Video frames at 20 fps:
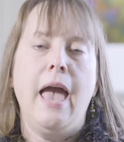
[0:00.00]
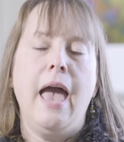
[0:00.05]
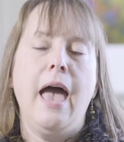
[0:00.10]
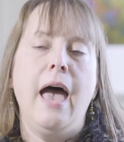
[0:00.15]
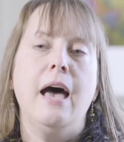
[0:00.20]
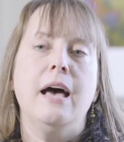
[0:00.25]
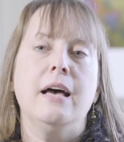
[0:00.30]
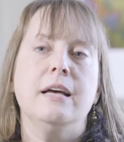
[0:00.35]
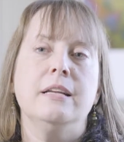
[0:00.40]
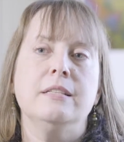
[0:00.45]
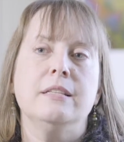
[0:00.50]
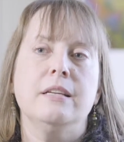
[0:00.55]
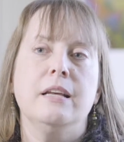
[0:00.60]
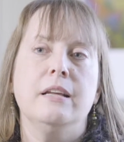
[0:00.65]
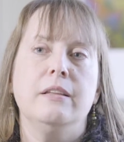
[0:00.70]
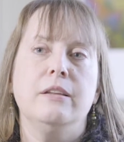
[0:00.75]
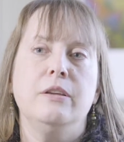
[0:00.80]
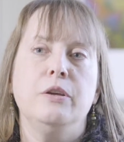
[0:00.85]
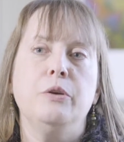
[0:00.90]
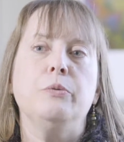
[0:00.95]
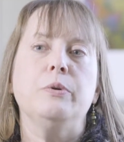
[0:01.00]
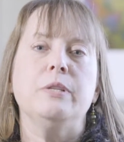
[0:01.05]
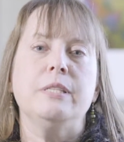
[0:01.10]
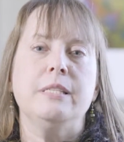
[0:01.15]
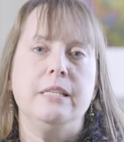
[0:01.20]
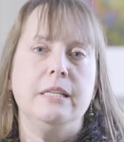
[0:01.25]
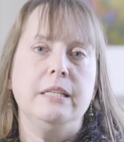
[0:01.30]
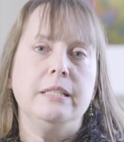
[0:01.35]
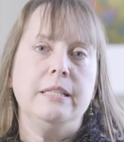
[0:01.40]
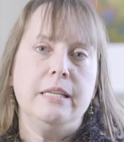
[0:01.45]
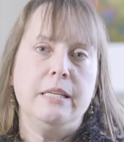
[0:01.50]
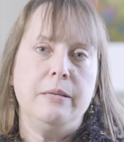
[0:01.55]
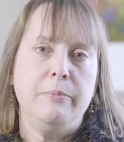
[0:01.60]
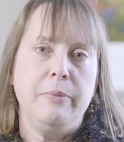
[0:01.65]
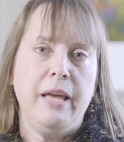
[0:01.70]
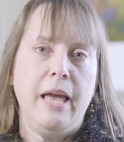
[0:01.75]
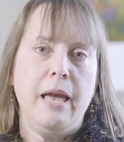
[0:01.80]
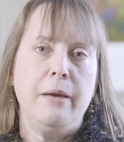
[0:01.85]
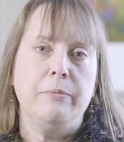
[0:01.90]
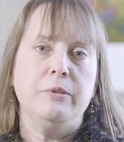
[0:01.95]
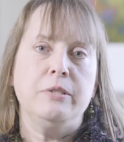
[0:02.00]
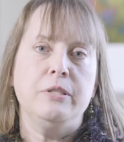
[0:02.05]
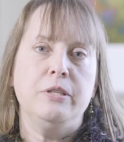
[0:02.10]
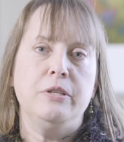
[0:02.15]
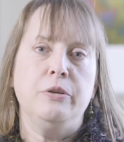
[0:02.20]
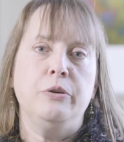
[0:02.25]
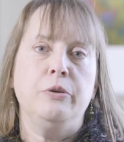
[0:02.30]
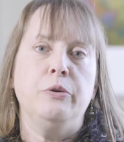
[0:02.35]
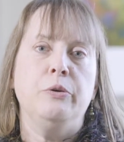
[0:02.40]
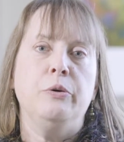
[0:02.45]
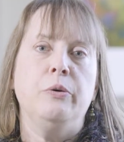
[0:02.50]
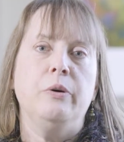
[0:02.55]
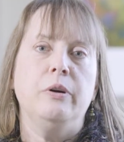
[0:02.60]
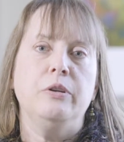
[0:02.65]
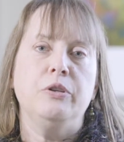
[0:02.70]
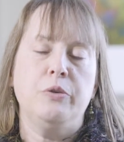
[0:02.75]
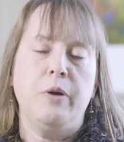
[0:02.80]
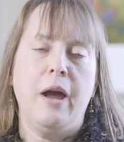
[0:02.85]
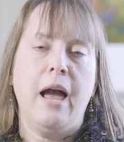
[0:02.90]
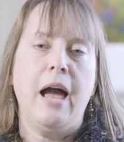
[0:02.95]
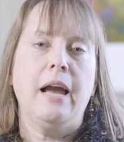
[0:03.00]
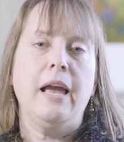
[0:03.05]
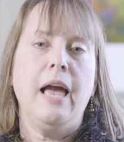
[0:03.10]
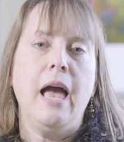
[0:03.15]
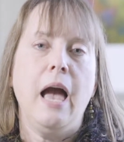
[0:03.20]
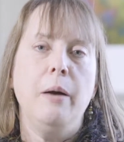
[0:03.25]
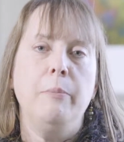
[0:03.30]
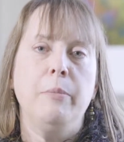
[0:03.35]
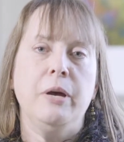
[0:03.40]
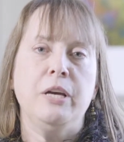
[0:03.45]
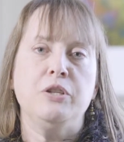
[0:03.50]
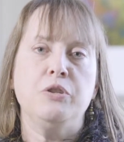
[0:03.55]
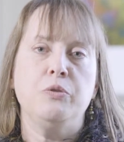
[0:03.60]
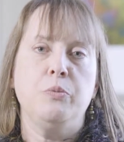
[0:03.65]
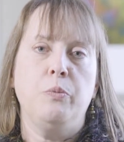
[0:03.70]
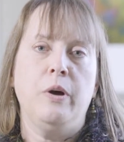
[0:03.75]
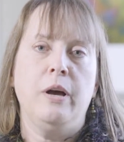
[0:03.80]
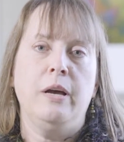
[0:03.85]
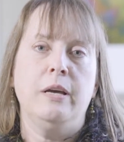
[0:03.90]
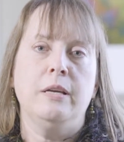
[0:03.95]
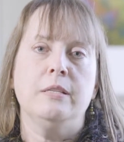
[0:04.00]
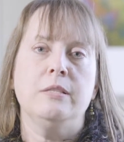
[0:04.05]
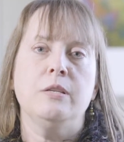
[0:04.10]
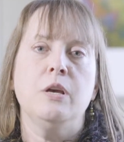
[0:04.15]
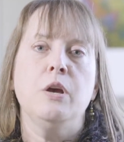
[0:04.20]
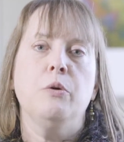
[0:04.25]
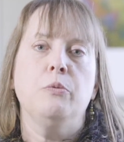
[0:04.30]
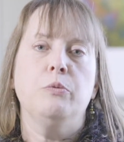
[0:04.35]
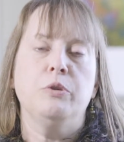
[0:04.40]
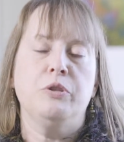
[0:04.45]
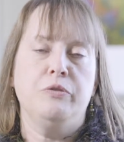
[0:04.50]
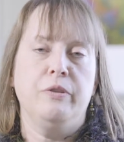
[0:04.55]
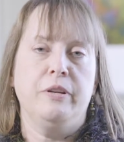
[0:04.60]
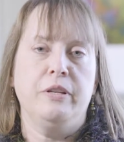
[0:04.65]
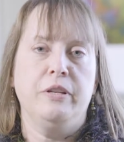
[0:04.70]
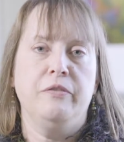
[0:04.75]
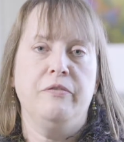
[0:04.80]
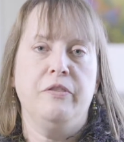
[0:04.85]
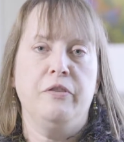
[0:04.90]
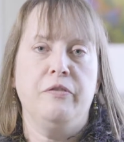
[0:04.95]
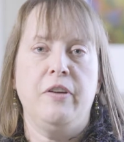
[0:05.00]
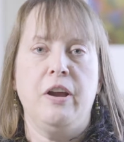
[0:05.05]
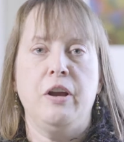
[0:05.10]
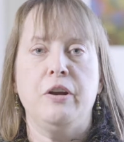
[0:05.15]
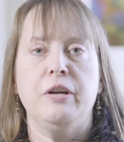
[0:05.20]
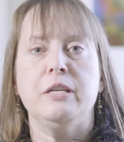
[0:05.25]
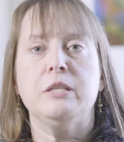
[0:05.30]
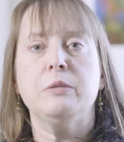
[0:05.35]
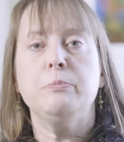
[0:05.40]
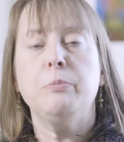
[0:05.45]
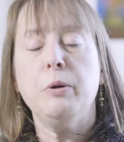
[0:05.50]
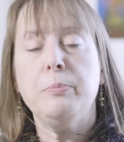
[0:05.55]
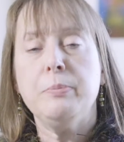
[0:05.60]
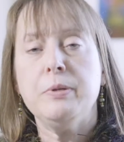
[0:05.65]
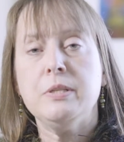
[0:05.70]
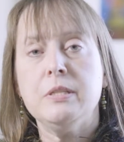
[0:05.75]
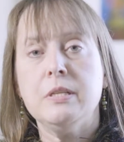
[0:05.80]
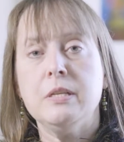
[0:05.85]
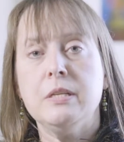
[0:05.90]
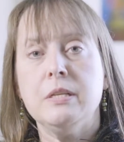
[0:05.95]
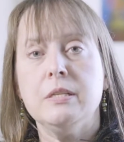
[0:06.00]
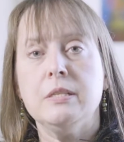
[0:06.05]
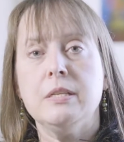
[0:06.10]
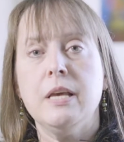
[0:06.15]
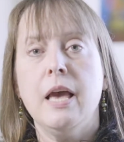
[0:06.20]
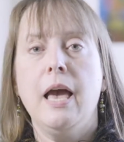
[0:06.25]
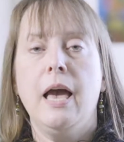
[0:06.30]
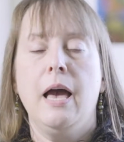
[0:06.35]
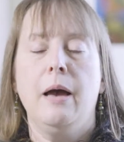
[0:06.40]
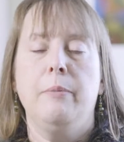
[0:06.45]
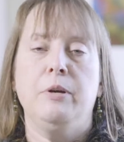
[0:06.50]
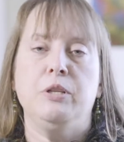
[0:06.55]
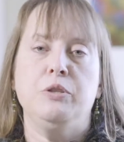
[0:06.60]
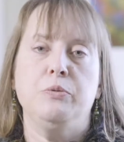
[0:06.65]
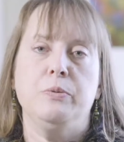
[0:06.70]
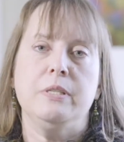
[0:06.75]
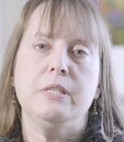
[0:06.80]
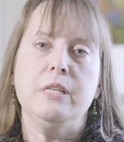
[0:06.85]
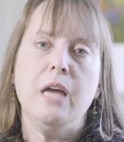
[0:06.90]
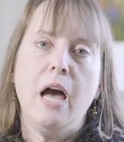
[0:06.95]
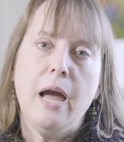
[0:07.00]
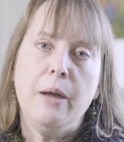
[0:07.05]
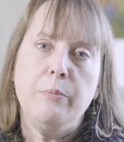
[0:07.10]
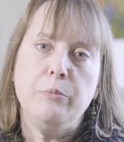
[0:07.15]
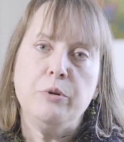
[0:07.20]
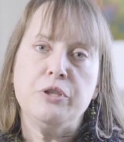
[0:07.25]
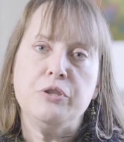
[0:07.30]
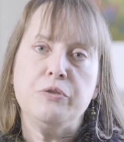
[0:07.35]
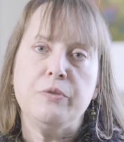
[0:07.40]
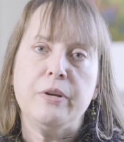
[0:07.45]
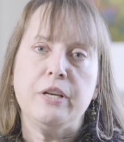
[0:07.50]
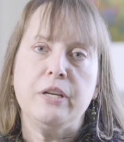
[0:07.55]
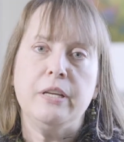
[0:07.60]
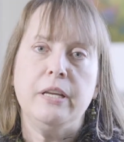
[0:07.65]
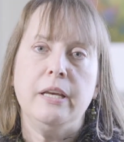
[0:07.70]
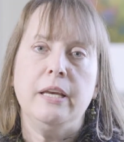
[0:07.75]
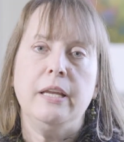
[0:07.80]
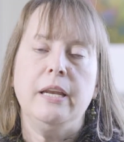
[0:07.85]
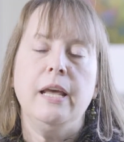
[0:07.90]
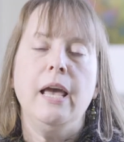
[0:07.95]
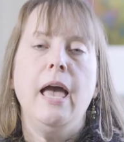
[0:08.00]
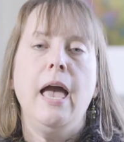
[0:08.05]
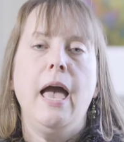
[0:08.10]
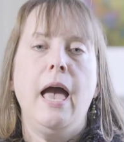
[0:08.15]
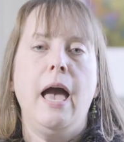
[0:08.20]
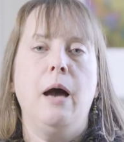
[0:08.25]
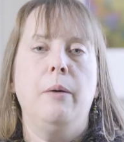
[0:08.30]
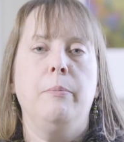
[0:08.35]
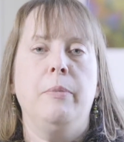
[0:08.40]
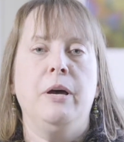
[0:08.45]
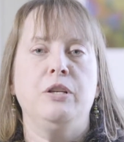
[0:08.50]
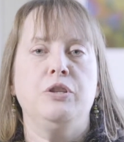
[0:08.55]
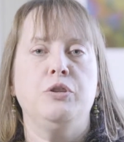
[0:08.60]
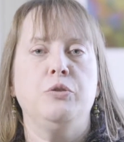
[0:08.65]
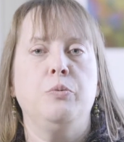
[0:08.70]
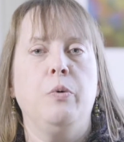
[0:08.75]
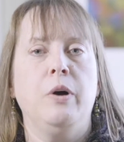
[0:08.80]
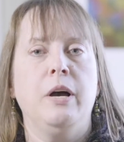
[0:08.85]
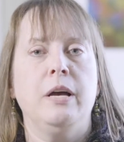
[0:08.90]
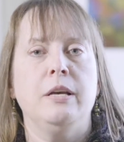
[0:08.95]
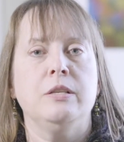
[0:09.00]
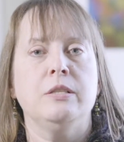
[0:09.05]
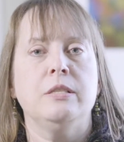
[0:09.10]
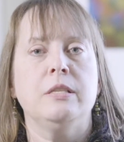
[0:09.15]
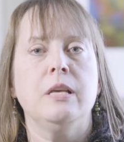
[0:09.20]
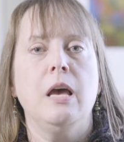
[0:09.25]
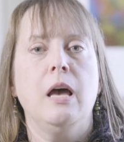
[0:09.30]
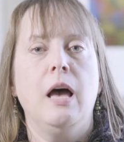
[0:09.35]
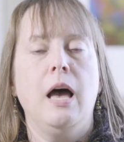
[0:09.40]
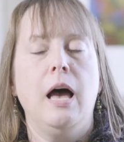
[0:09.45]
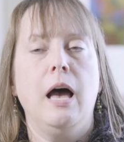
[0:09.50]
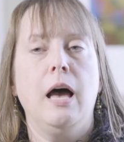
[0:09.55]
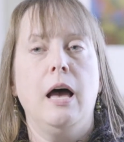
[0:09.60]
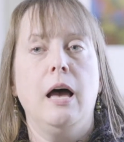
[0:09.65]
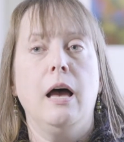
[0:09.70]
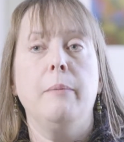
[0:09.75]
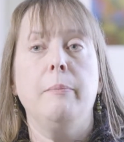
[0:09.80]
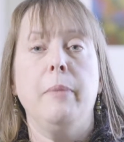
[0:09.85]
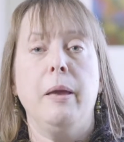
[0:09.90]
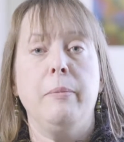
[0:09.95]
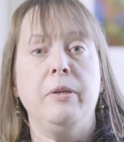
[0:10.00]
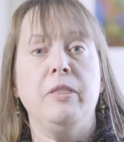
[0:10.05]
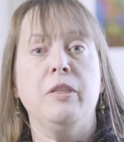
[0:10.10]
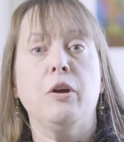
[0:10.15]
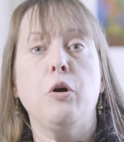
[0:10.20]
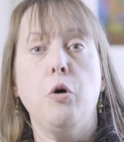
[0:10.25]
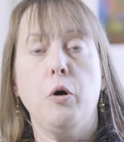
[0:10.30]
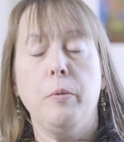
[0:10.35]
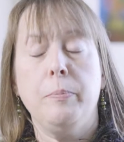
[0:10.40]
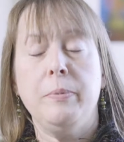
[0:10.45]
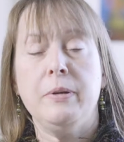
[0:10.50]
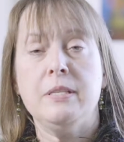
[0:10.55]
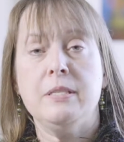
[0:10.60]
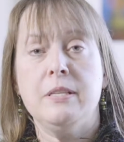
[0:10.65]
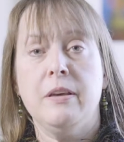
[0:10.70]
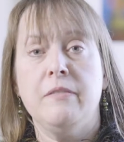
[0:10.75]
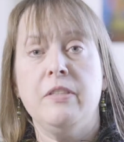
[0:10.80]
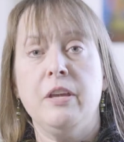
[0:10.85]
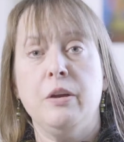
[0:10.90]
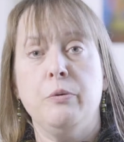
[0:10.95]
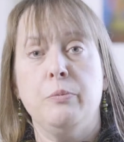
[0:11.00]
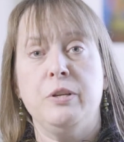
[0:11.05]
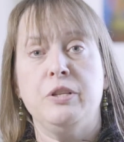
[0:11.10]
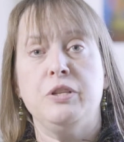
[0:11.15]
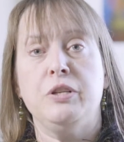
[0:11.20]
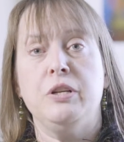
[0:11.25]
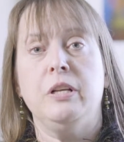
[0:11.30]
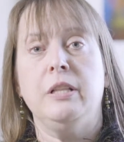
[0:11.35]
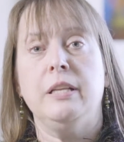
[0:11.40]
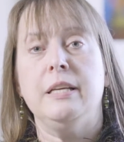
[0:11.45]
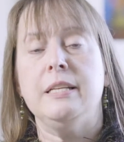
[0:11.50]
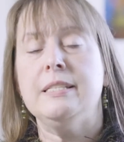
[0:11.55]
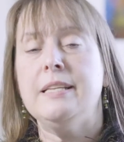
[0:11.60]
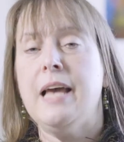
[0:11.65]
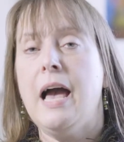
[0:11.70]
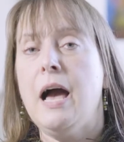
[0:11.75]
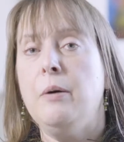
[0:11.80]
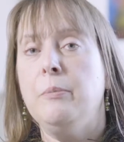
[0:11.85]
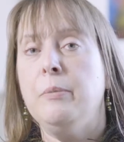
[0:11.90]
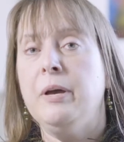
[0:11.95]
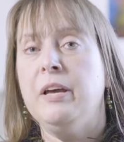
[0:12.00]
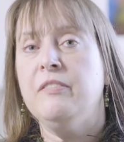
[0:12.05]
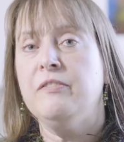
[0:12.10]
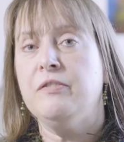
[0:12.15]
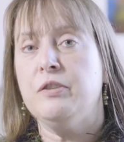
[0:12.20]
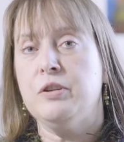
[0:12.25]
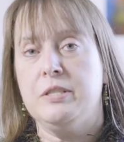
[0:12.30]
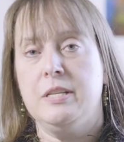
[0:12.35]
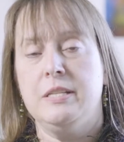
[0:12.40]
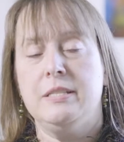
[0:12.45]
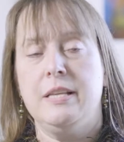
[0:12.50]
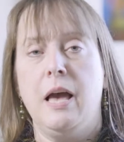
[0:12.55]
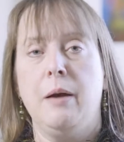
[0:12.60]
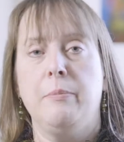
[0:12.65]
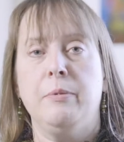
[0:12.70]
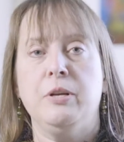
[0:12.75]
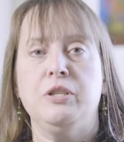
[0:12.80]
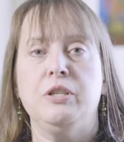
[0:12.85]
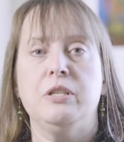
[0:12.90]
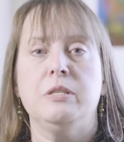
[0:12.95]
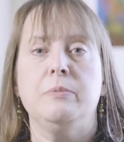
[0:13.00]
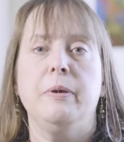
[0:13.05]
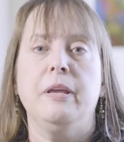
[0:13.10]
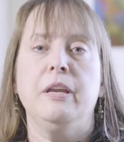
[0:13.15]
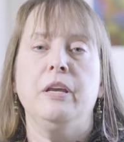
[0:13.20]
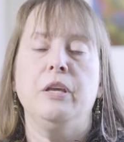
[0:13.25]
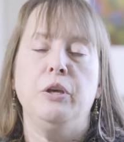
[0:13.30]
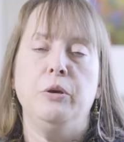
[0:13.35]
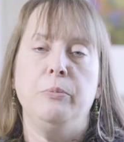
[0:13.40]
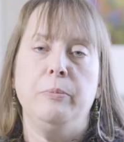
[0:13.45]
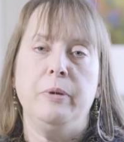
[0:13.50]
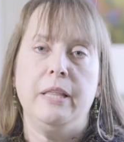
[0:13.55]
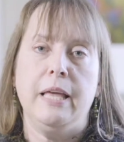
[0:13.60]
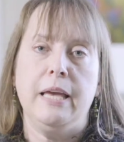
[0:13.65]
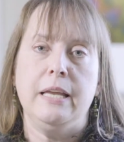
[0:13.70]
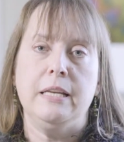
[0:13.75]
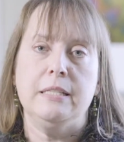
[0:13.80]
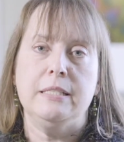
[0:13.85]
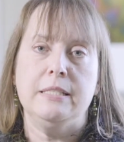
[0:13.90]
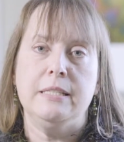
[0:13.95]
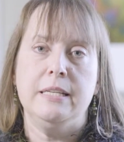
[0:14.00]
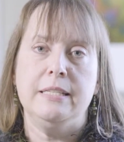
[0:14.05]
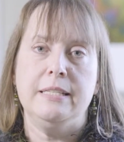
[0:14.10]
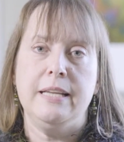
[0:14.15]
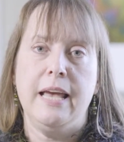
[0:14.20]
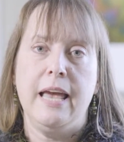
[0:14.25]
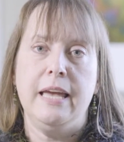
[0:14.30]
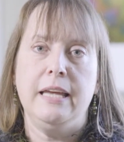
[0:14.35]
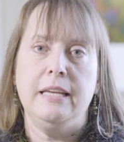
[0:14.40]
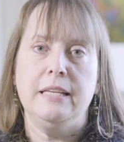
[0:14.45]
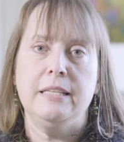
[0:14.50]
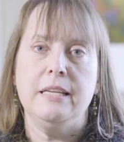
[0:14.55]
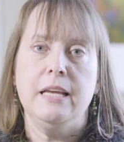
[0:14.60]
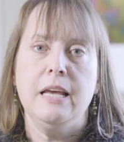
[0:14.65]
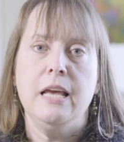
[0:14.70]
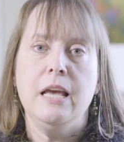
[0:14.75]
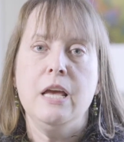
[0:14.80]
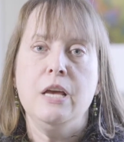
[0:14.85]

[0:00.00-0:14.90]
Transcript: and you will still need to be able to track how much was restricted for various purposes, how much was time restricted, how much was maybe the corpus of the original endowment versus how much has been accumulated to date.